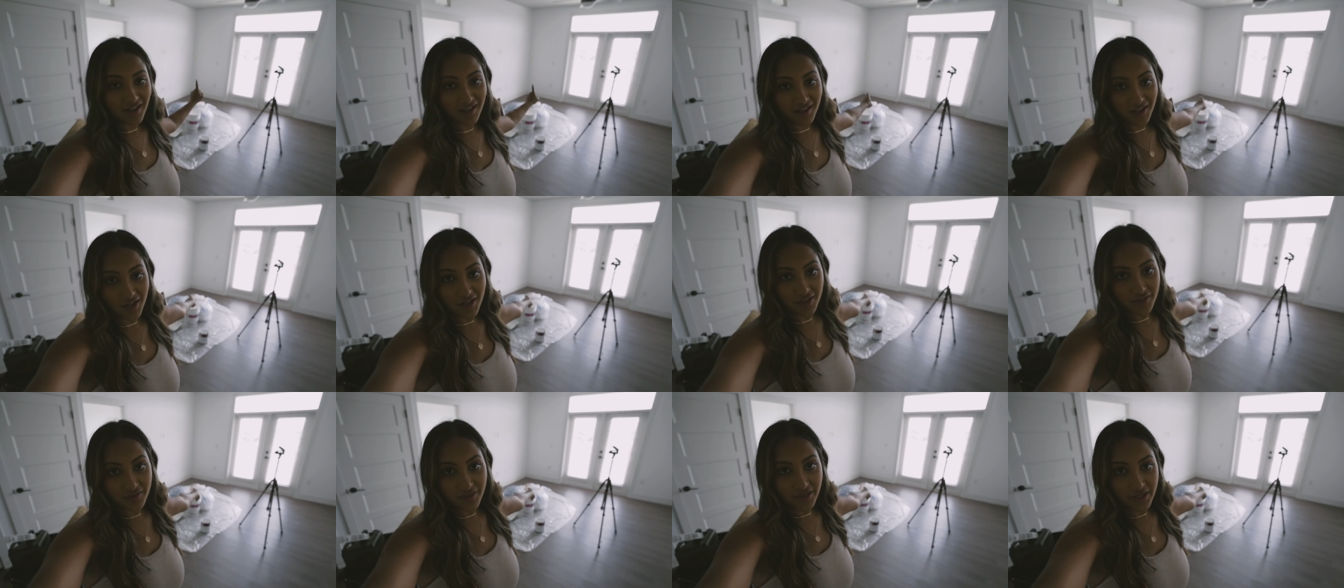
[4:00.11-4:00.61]
I
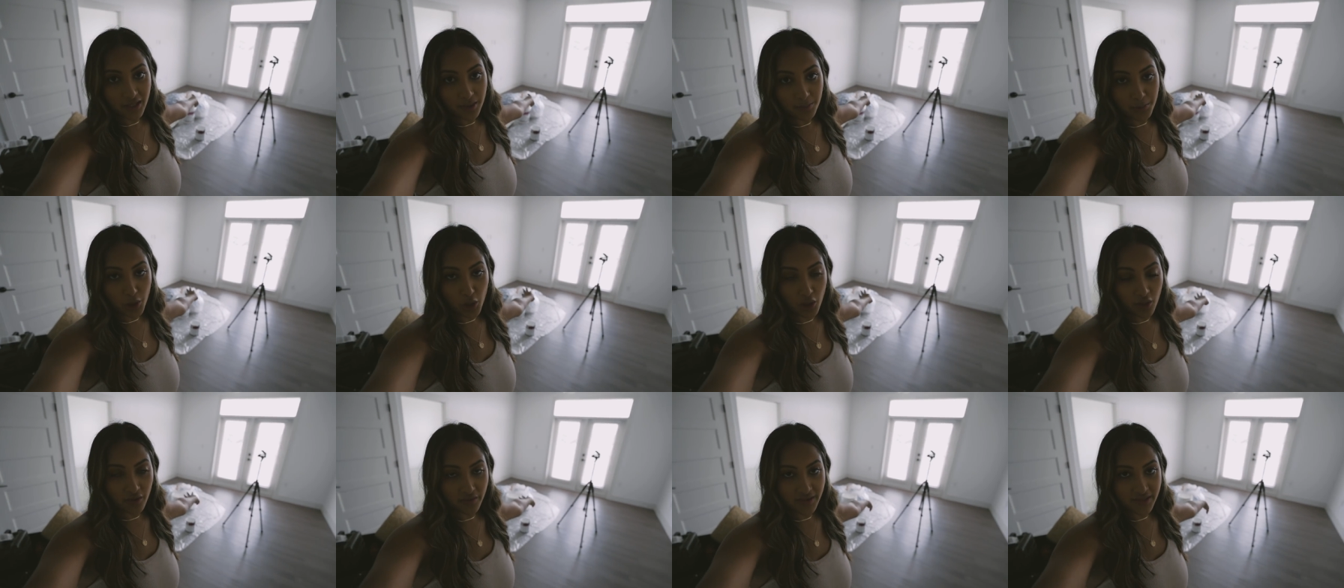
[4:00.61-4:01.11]
gotta clean
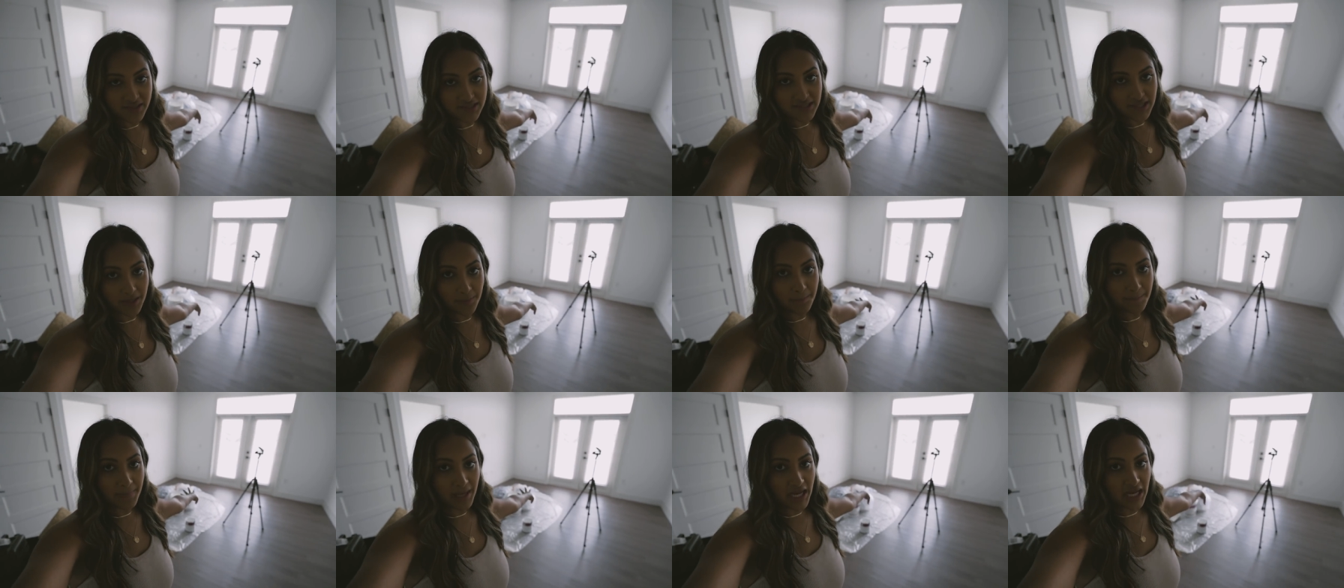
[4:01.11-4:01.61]
up all this
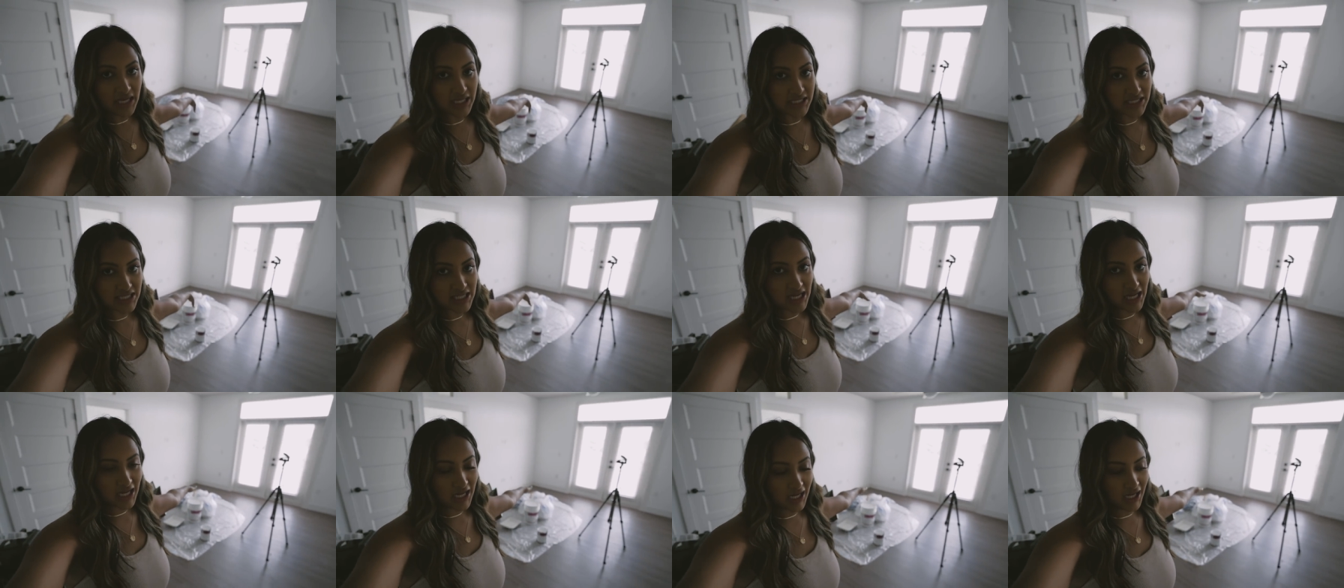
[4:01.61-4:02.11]
like
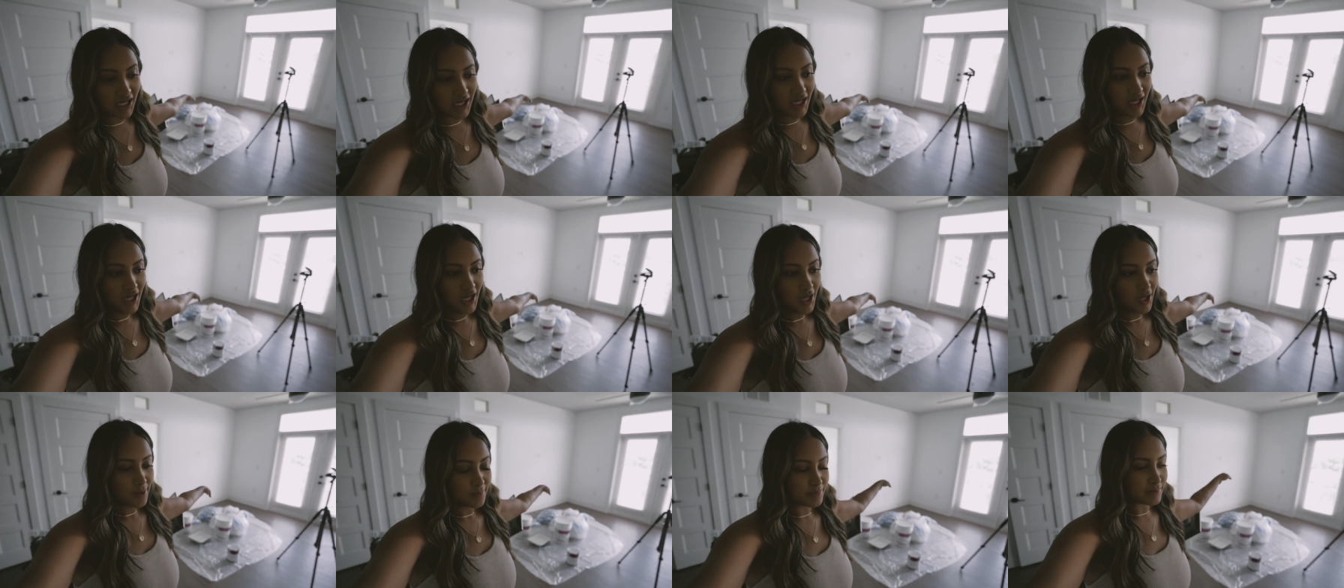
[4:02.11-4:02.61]
painting
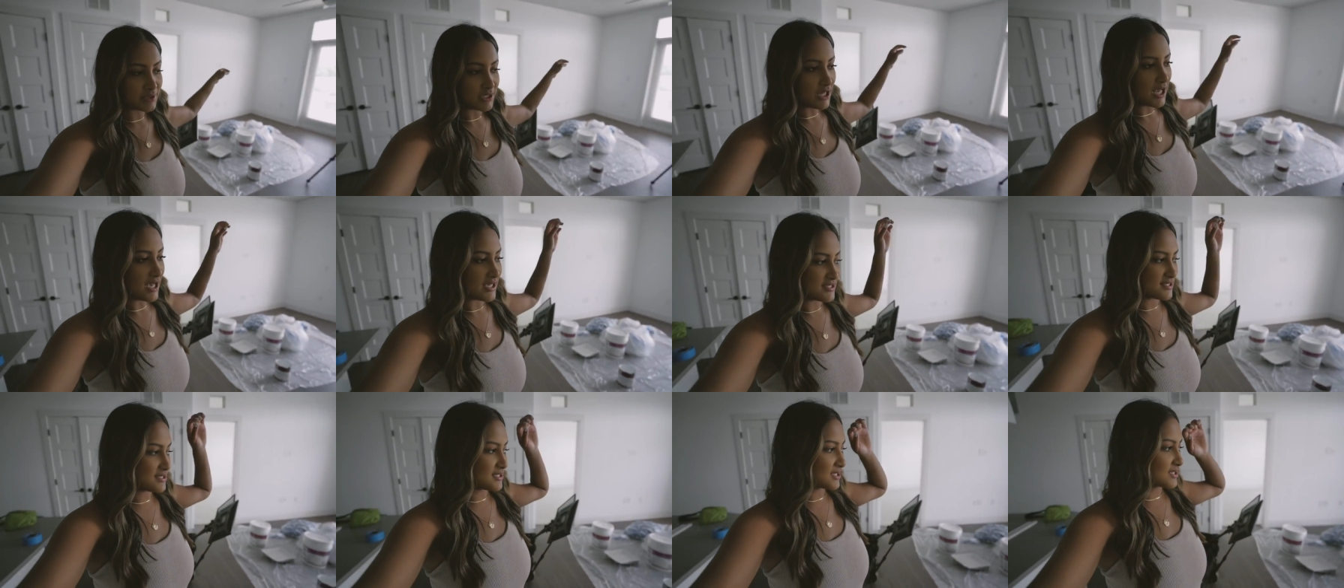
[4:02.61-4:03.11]

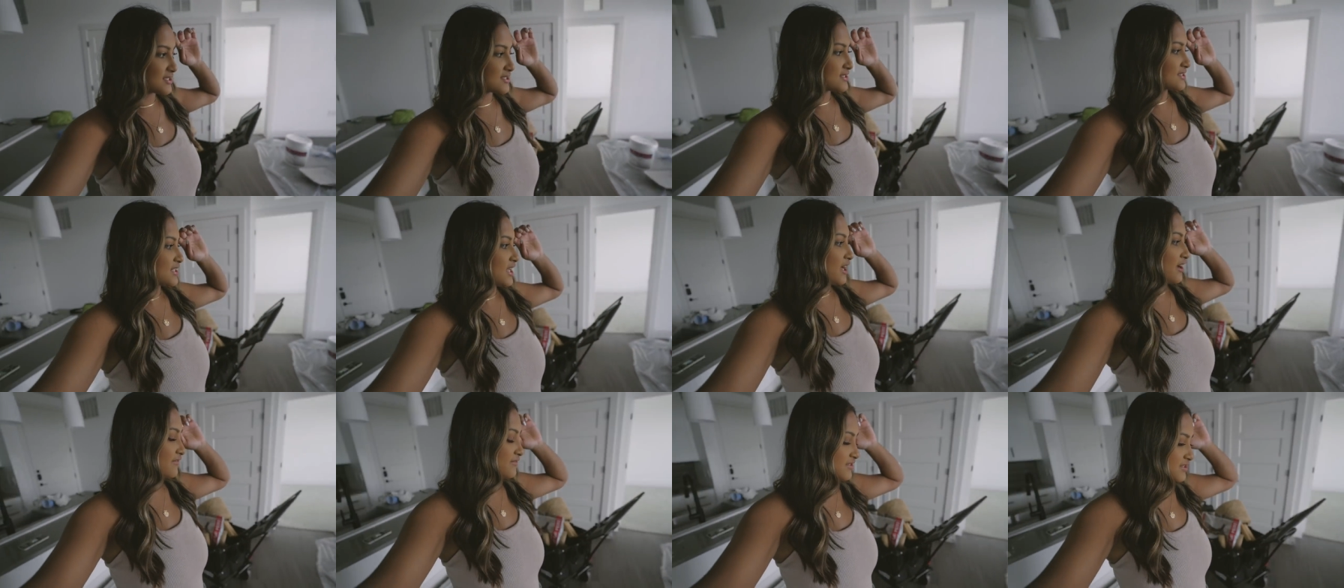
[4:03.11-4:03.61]
plastic
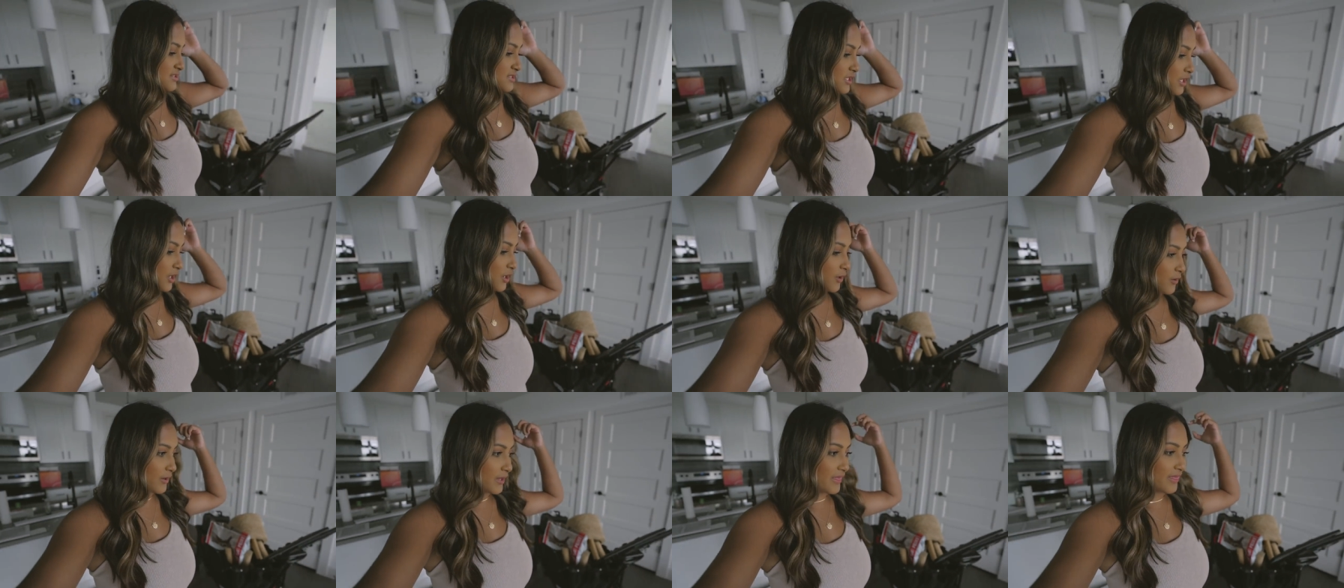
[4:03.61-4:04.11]
stuff.
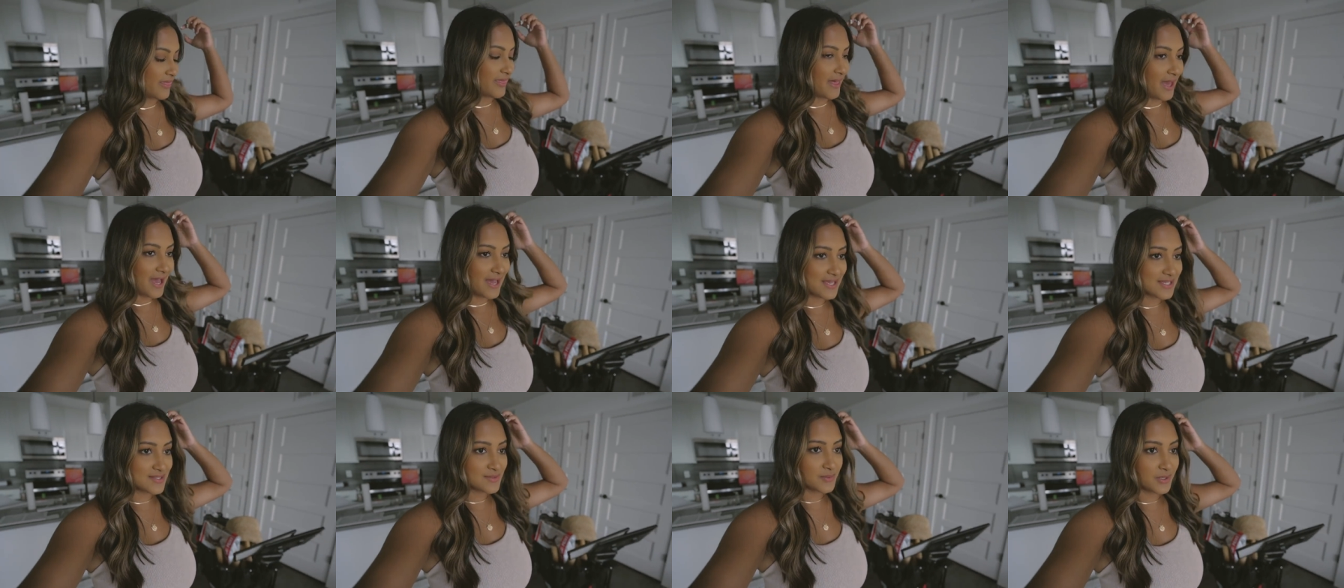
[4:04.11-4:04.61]
So
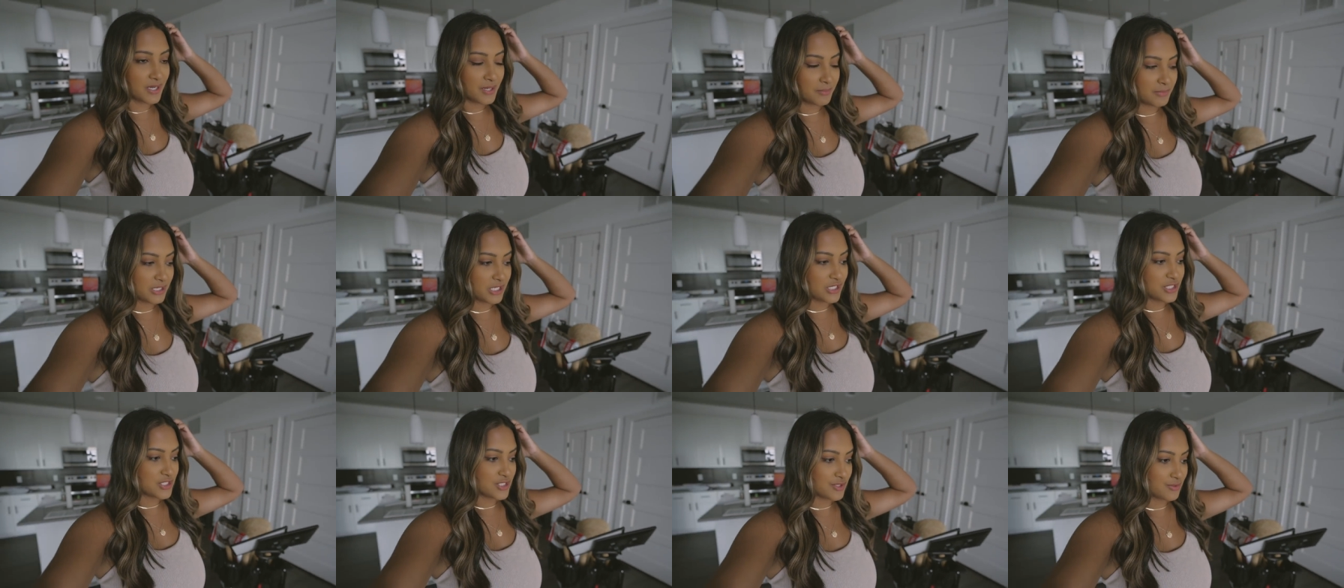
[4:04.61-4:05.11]
that is what I'm
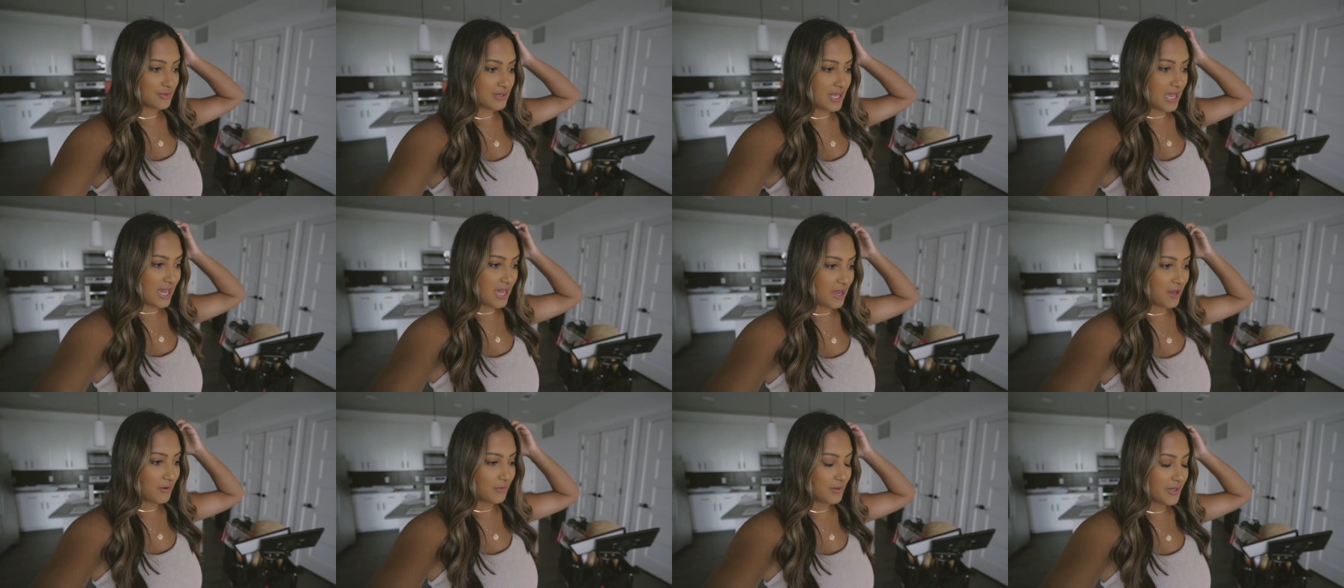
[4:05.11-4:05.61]
gonna do
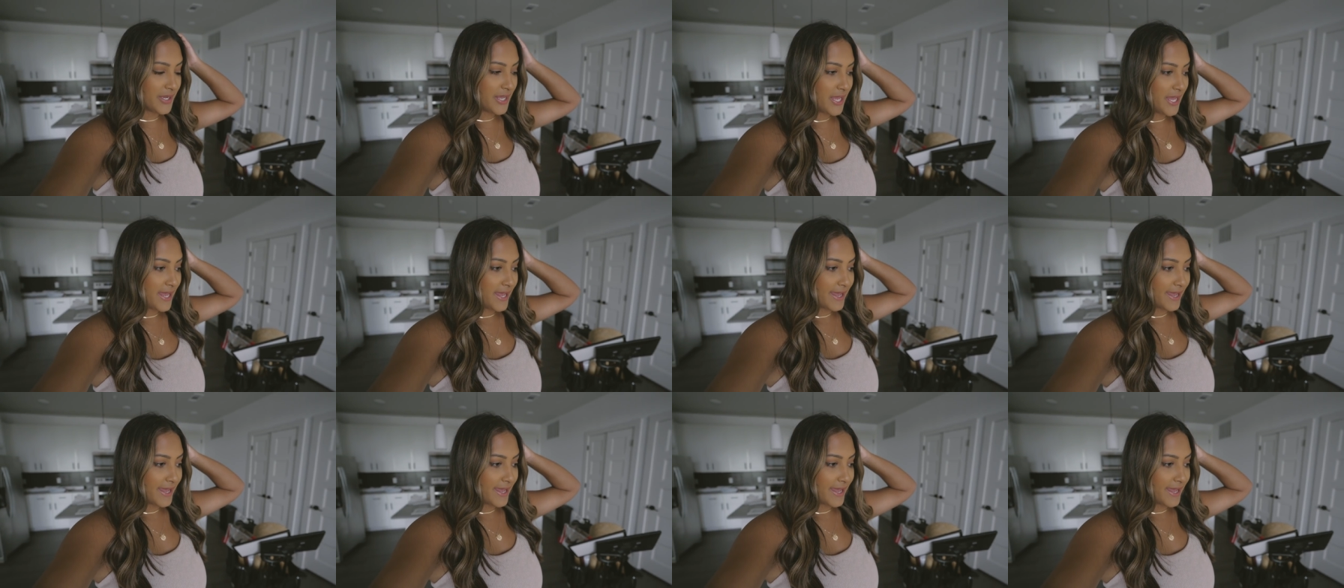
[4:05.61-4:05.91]
now.